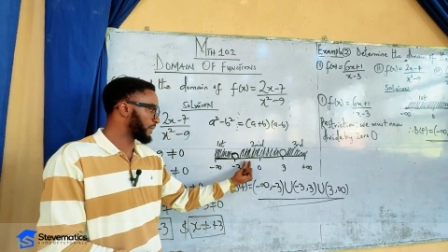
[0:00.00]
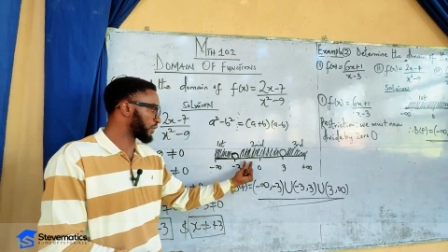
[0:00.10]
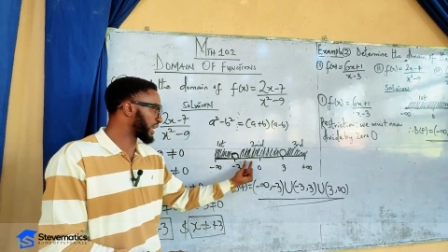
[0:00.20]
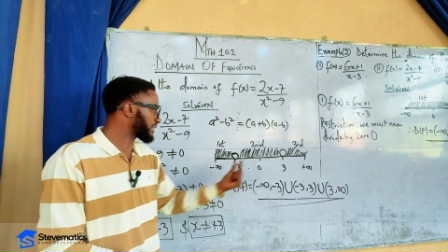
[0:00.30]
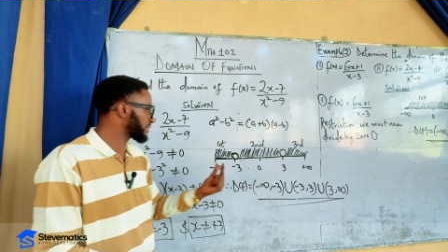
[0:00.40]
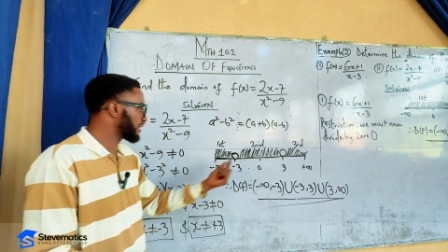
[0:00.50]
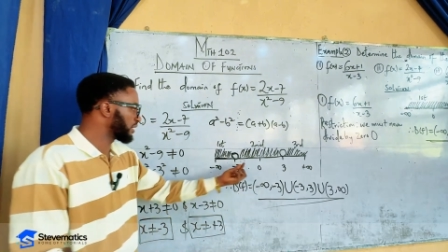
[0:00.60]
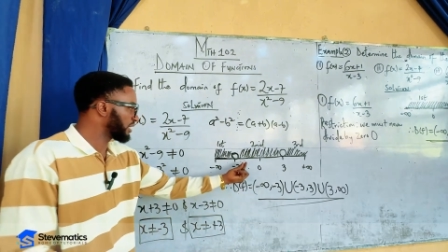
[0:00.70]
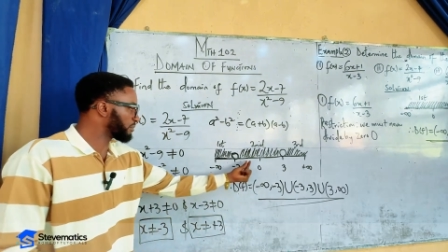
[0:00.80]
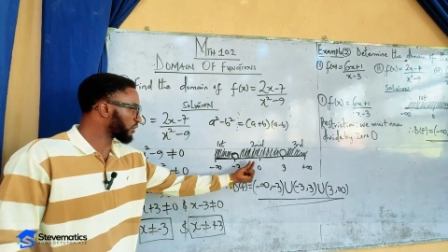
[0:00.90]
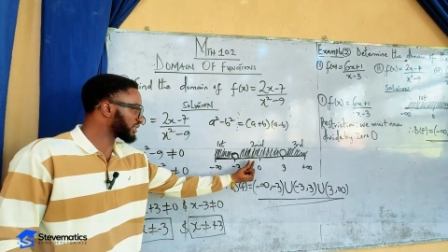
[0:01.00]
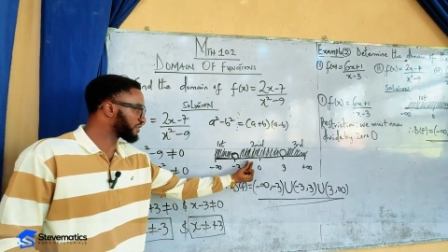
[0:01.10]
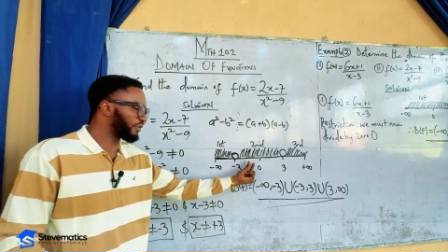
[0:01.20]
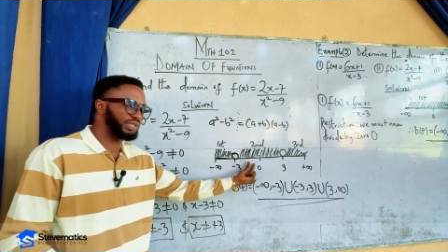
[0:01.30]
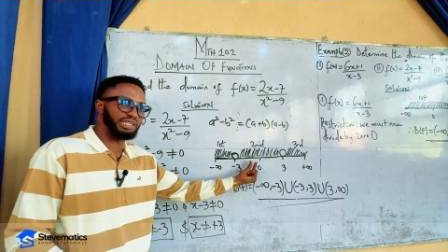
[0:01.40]
All right? Because it
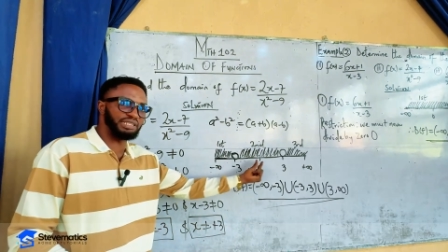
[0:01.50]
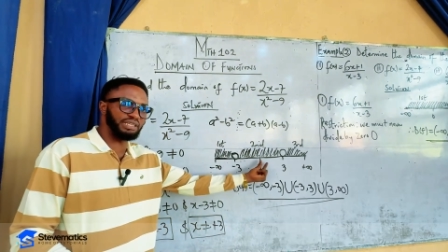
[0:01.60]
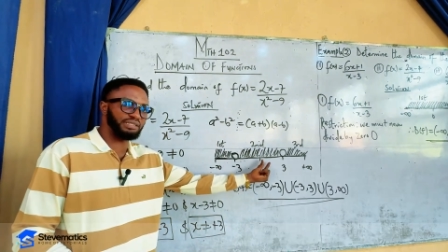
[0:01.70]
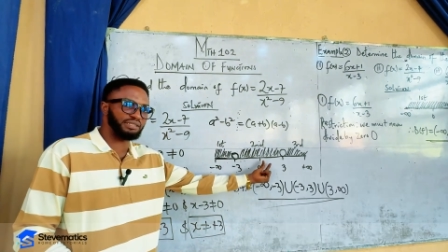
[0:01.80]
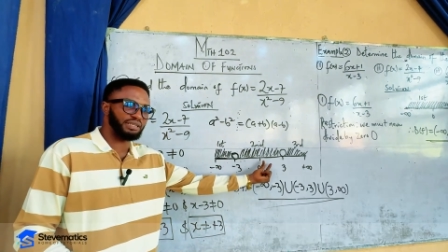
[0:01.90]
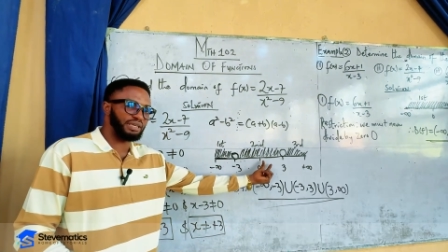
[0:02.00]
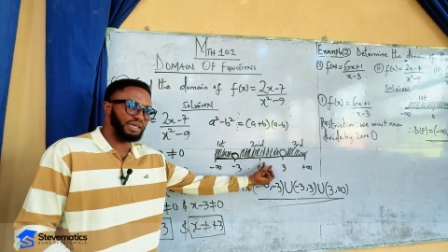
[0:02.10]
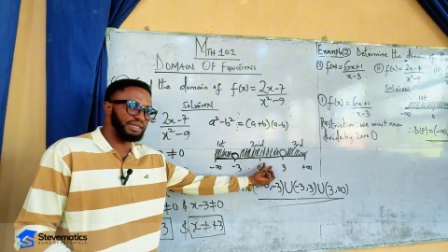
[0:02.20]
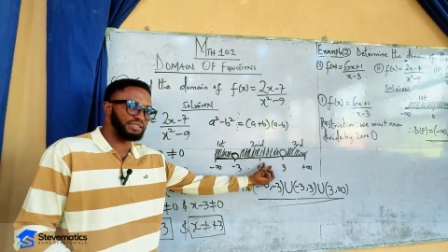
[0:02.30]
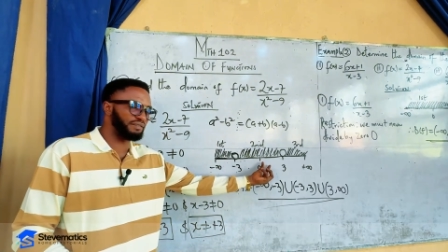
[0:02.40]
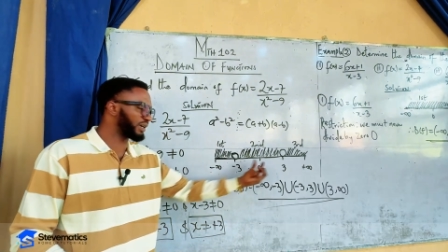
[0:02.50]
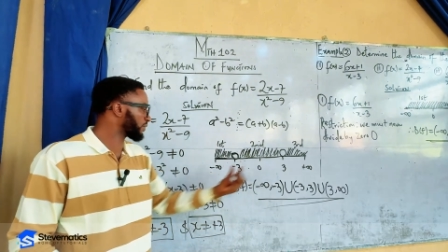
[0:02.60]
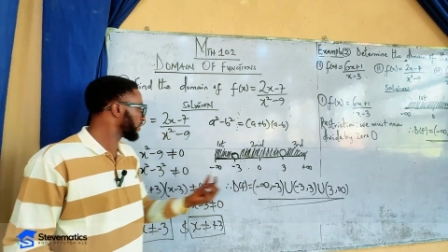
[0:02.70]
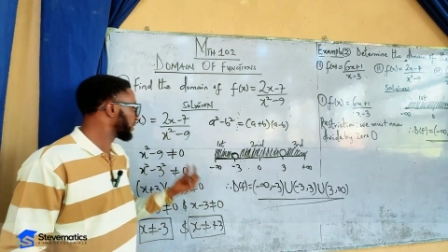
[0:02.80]
falls in this interval.